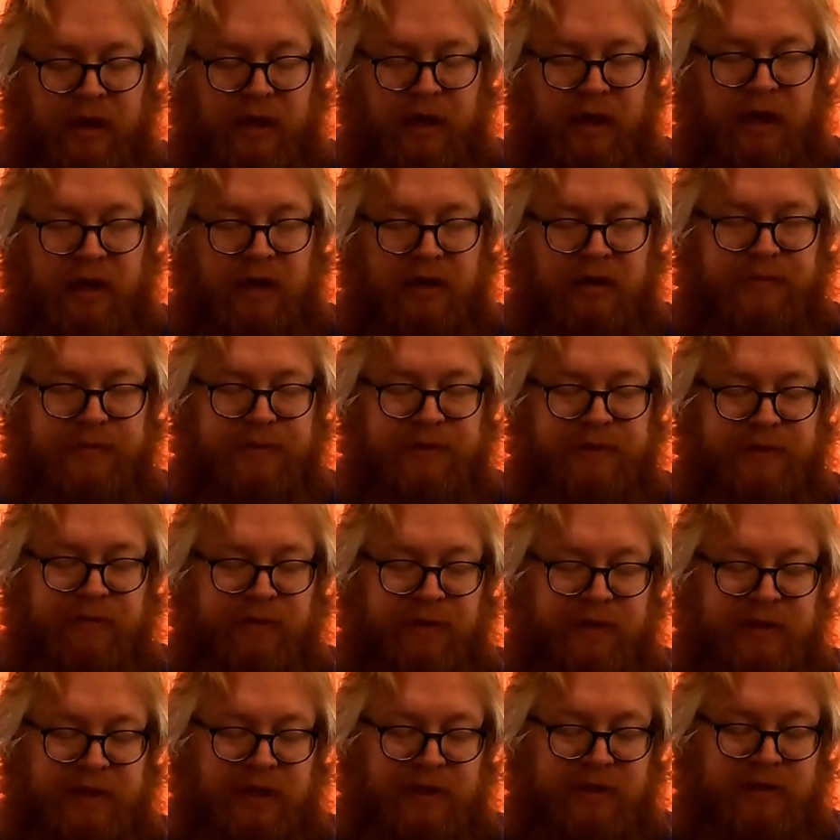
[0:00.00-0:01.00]
And it
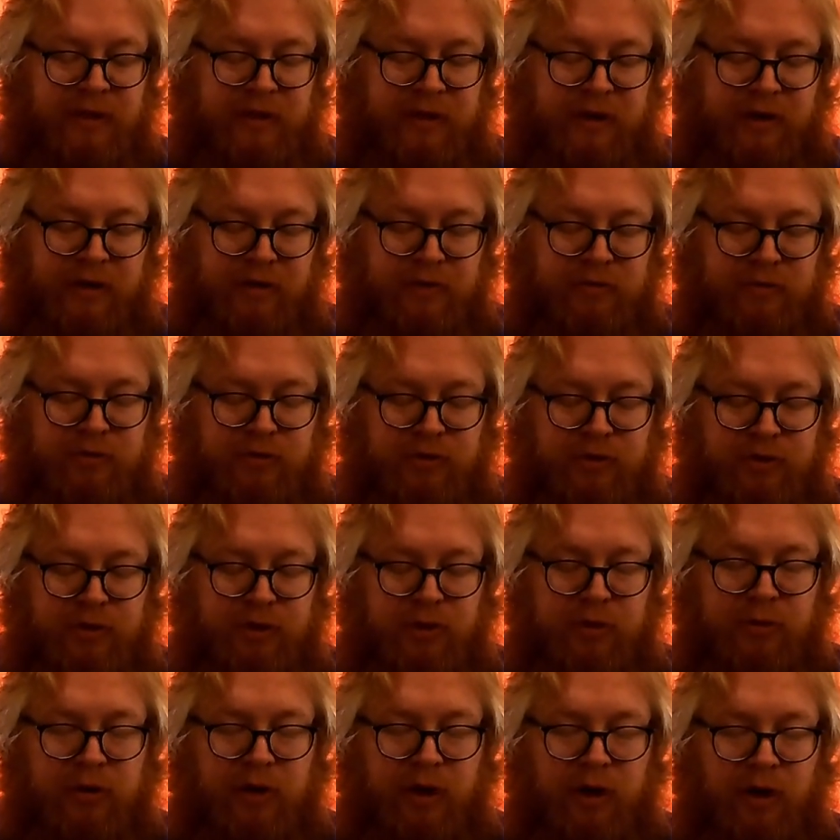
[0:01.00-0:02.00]
specifically says on here,
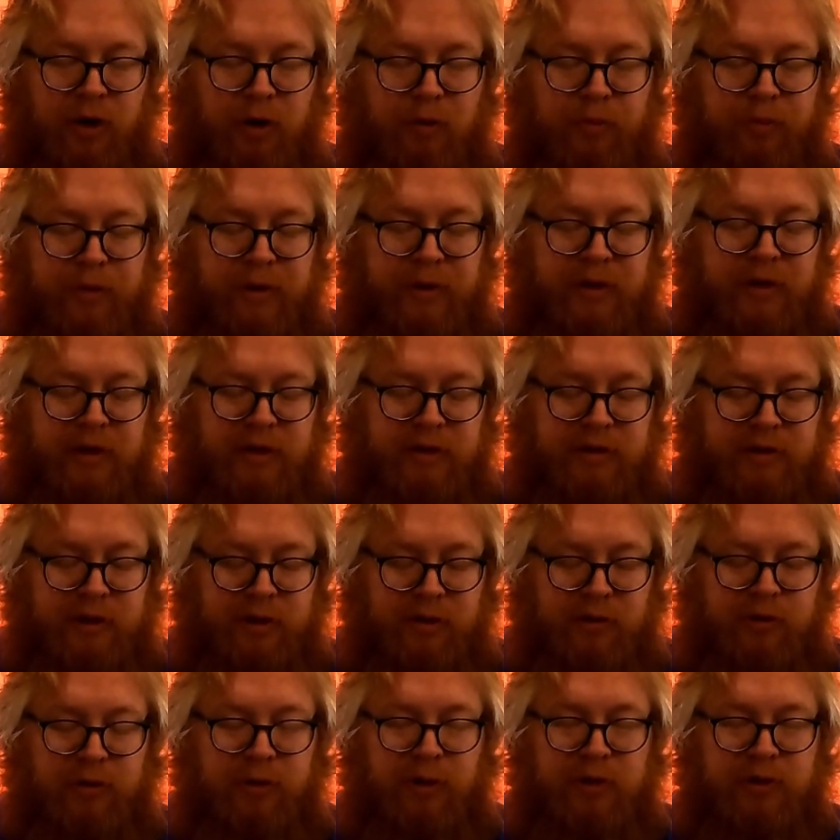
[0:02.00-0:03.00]
do not open
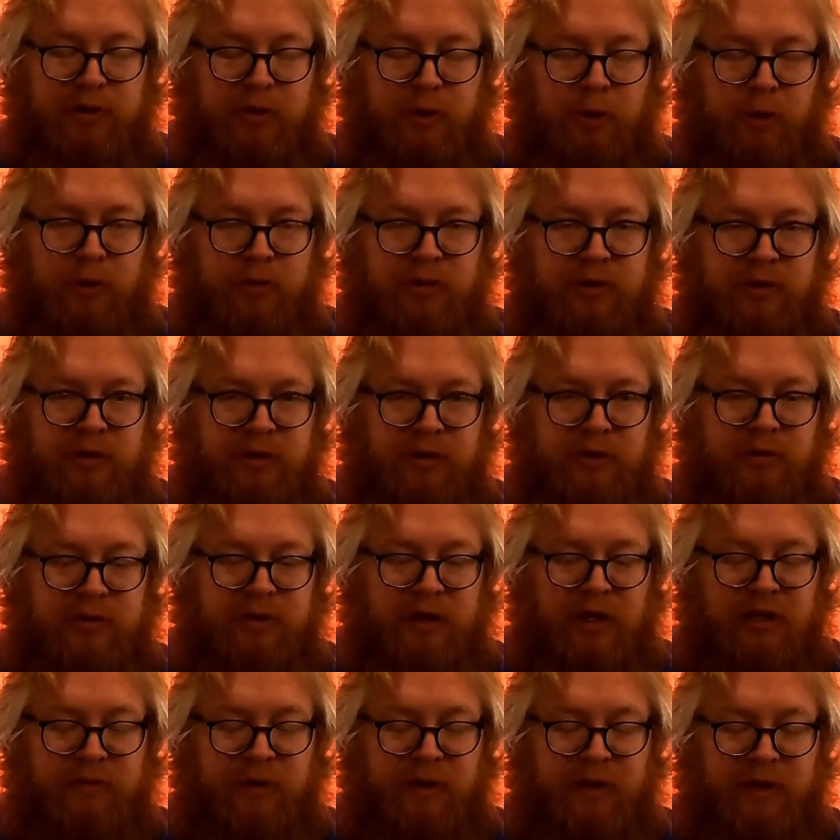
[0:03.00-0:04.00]
until you are told to do
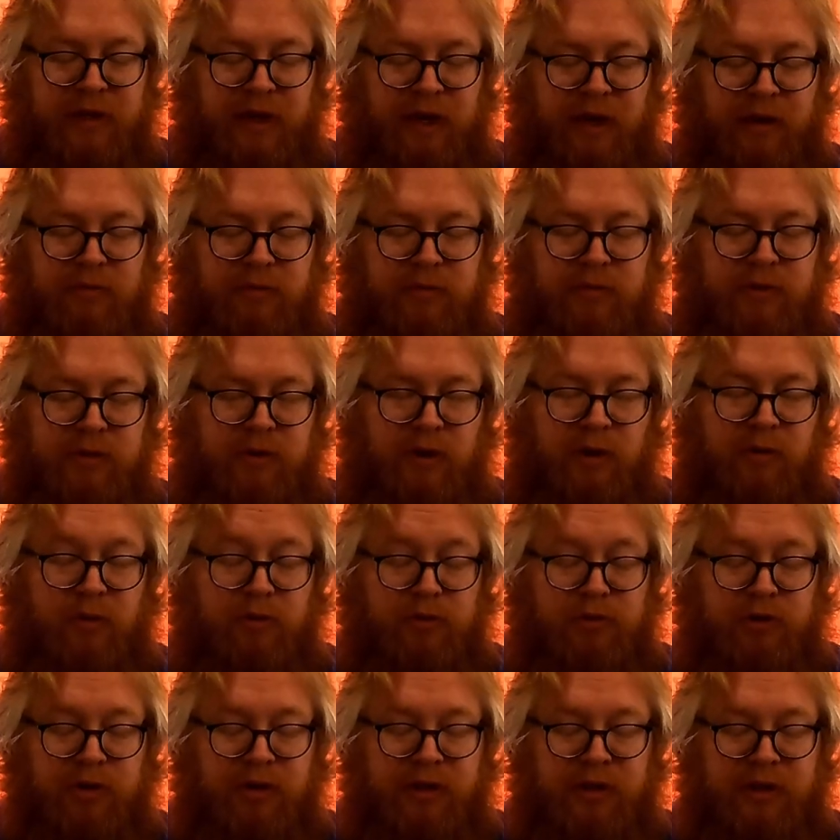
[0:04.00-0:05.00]
such by the game. So I
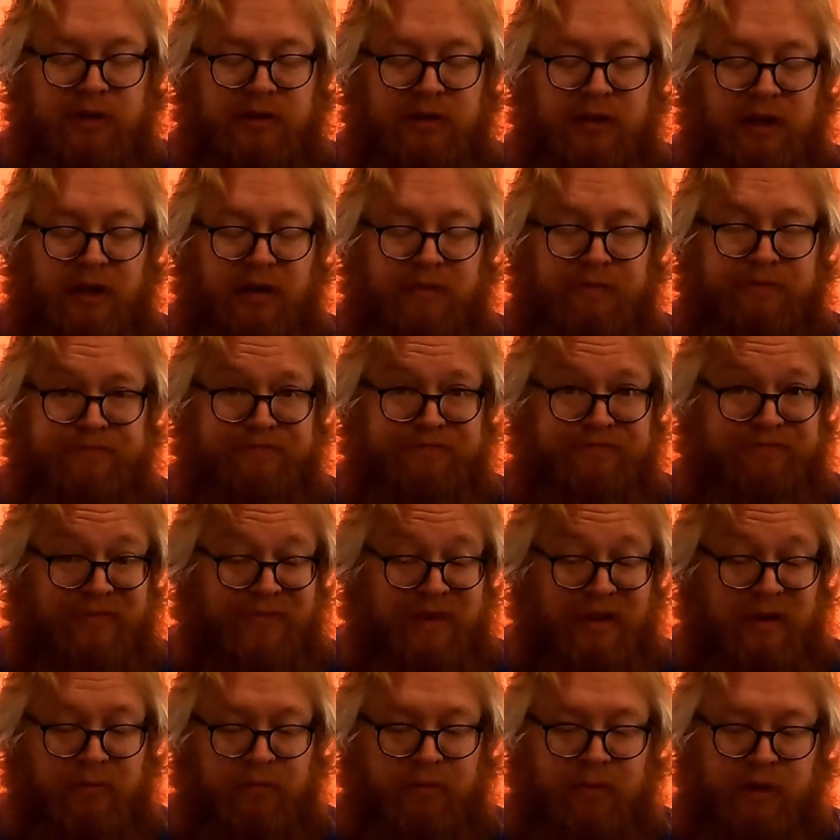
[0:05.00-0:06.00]
won't show you the inside,
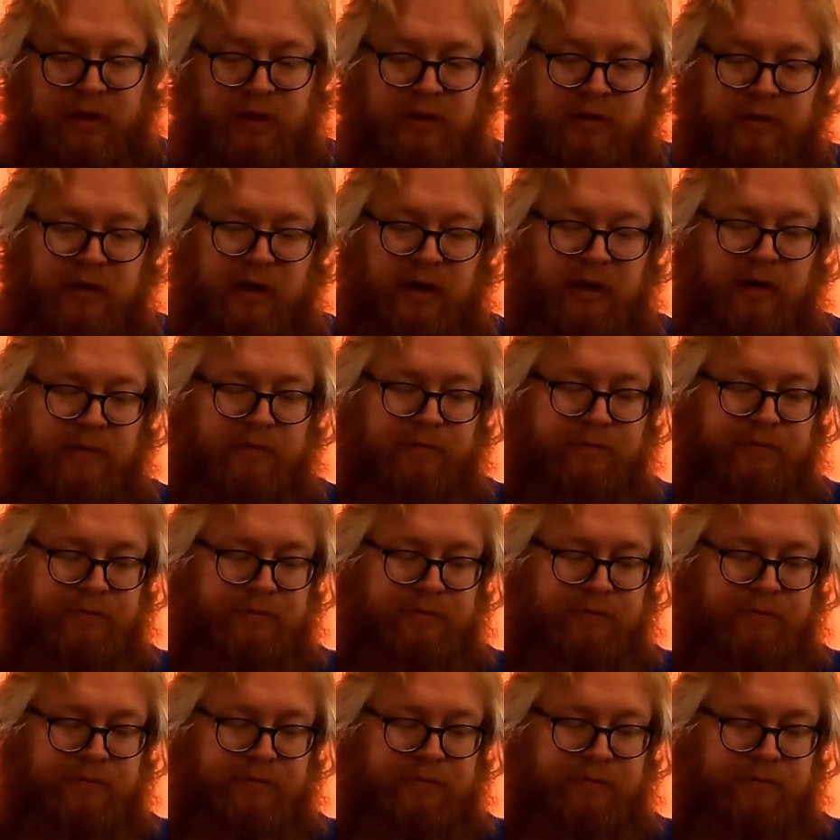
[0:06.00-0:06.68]
but it's there.